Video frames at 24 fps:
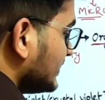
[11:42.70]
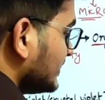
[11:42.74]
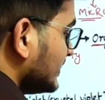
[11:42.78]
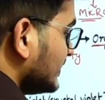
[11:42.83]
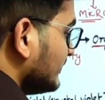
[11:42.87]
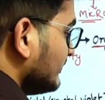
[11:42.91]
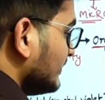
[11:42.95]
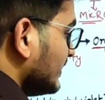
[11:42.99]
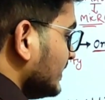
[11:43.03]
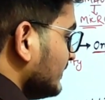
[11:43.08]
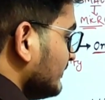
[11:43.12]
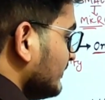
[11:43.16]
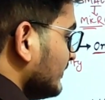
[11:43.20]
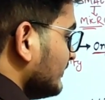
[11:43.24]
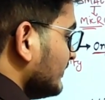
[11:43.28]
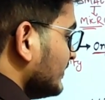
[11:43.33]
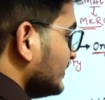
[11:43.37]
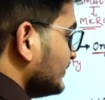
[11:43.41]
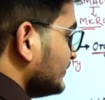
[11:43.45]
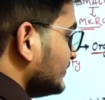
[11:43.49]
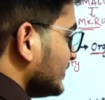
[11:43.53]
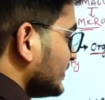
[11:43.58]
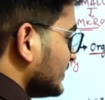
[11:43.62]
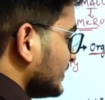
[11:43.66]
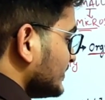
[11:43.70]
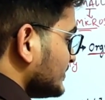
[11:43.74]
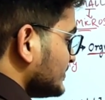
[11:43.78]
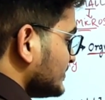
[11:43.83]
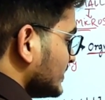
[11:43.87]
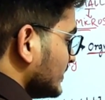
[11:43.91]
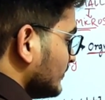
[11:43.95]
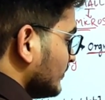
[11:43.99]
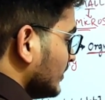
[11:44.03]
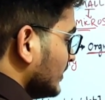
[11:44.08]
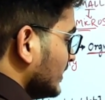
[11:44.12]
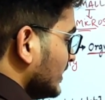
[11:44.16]
then, when we use the
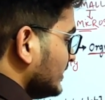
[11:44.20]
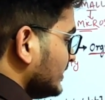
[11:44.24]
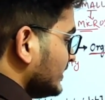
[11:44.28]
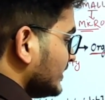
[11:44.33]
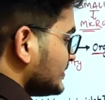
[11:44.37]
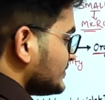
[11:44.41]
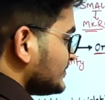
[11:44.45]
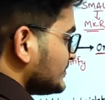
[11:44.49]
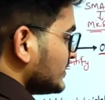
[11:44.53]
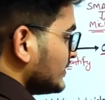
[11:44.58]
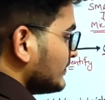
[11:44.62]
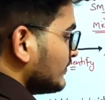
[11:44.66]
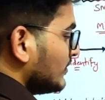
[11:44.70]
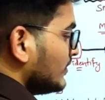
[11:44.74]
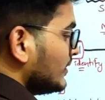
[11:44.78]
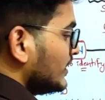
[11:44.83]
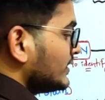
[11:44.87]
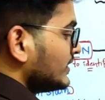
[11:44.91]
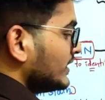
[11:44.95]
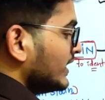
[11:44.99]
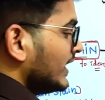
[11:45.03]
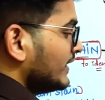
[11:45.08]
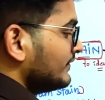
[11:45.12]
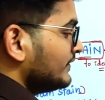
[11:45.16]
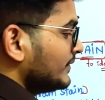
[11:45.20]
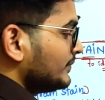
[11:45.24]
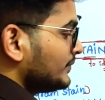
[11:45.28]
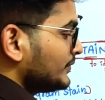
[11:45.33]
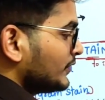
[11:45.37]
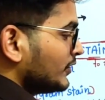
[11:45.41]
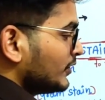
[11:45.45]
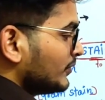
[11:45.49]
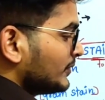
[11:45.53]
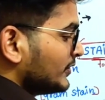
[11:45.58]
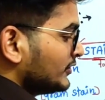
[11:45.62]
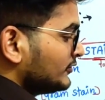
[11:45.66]
crystal violet you have the
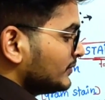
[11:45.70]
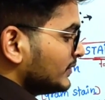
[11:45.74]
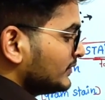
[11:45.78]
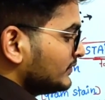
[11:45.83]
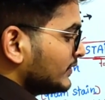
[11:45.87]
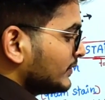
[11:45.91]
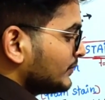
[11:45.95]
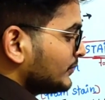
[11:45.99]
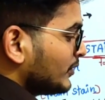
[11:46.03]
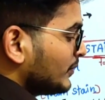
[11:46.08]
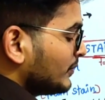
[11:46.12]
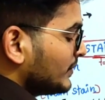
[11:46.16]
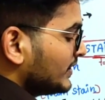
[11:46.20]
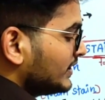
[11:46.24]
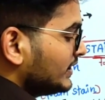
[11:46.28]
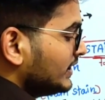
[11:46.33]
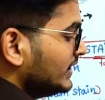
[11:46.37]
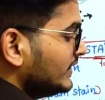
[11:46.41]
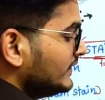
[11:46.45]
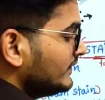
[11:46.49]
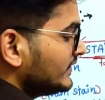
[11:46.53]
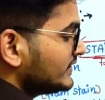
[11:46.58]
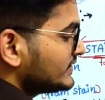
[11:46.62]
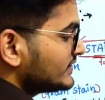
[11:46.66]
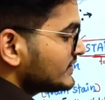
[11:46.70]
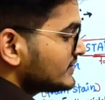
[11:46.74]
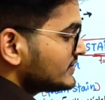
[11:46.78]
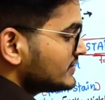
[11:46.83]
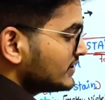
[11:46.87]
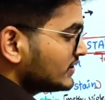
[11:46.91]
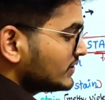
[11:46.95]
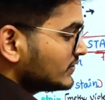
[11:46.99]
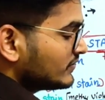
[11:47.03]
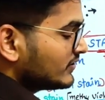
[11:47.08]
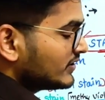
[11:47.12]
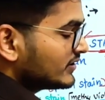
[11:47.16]
proper specific property which
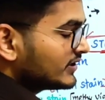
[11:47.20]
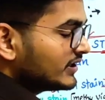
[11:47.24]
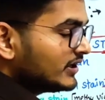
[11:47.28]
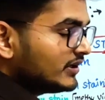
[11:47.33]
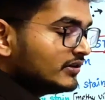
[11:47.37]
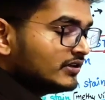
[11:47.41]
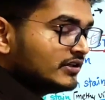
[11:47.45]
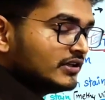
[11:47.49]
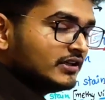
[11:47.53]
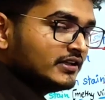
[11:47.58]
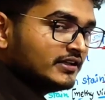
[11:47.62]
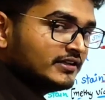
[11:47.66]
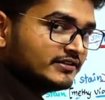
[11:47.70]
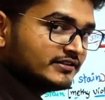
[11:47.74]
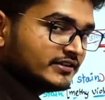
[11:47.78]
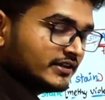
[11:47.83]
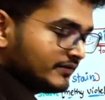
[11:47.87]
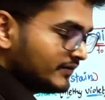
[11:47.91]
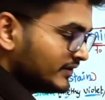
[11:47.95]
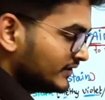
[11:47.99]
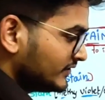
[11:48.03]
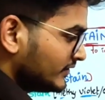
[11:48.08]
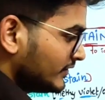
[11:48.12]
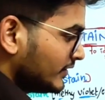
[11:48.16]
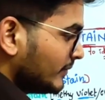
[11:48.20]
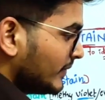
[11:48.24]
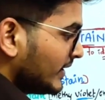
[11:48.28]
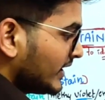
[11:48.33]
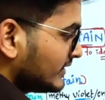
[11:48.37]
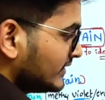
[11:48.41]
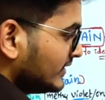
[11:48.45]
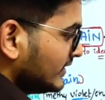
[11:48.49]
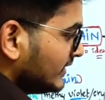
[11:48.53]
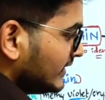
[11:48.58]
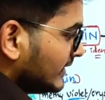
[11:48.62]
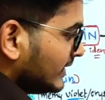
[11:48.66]
stick over the surface of the
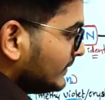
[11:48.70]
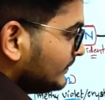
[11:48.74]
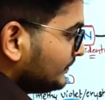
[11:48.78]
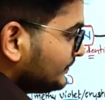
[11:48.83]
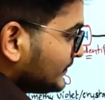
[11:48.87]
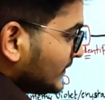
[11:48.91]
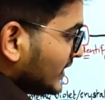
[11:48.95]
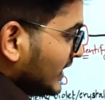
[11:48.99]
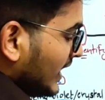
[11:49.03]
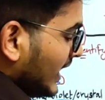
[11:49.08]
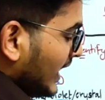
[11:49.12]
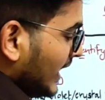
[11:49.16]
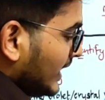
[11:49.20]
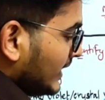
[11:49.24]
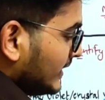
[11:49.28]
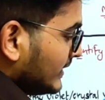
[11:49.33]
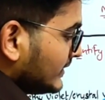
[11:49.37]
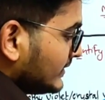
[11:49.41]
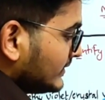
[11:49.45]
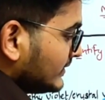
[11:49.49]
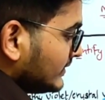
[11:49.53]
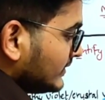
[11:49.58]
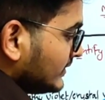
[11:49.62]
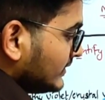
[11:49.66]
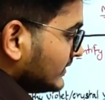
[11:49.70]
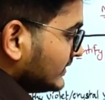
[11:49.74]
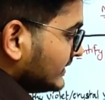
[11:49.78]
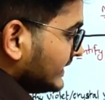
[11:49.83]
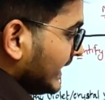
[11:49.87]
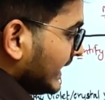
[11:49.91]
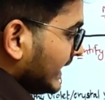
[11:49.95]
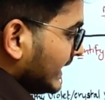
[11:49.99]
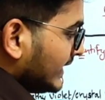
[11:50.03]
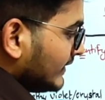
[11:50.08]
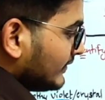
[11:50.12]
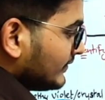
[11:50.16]
bacteria, and
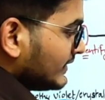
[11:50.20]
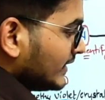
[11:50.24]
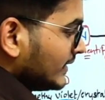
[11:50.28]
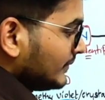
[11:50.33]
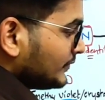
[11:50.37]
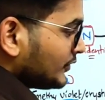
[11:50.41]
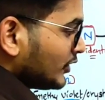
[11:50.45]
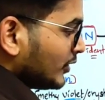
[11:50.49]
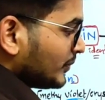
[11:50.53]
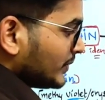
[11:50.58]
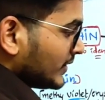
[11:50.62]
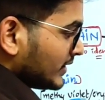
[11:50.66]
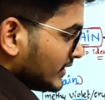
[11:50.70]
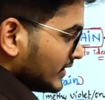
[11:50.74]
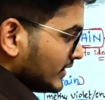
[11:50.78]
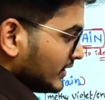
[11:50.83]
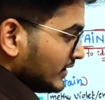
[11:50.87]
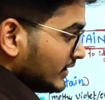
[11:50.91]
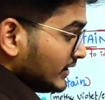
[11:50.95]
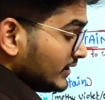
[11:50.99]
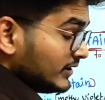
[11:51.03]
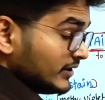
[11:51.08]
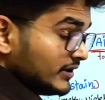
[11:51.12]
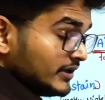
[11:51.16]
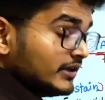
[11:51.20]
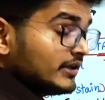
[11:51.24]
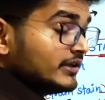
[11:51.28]
they give the proper color.